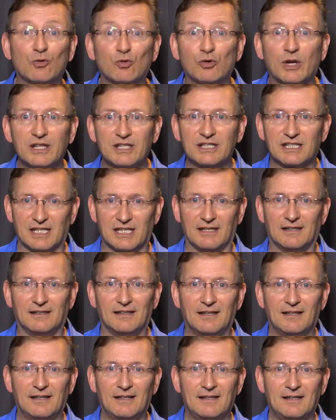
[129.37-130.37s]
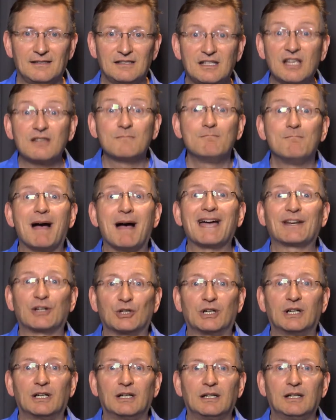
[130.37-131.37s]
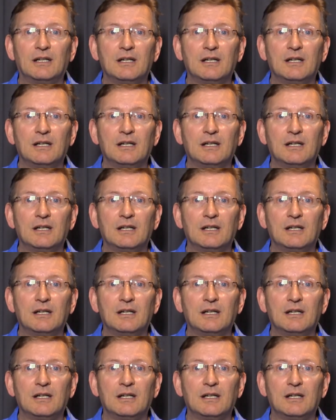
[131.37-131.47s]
runs in? Doesn't matter.